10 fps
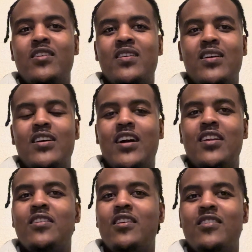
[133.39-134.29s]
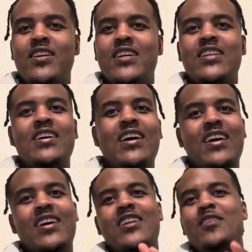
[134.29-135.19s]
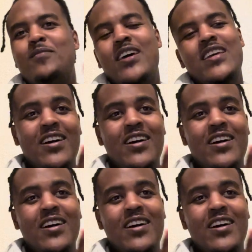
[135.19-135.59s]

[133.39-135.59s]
looking at the calendar, and I'm like,